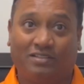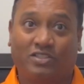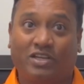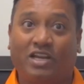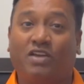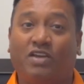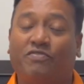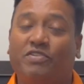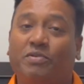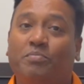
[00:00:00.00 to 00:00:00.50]

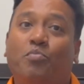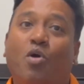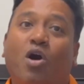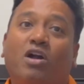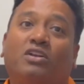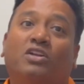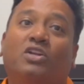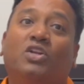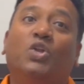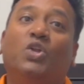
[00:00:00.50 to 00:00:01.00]
Kind of we
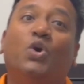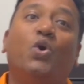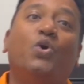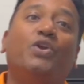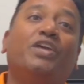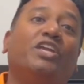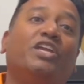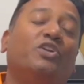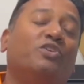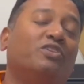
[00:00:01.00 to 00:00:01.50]
brought
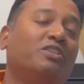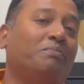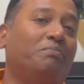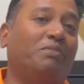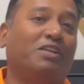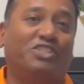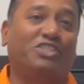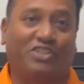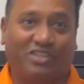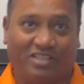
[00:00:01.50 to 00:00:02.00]
loading into the
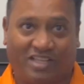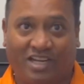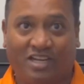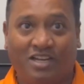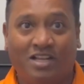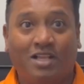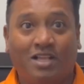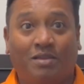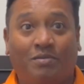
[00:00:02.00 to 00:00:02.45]
picture there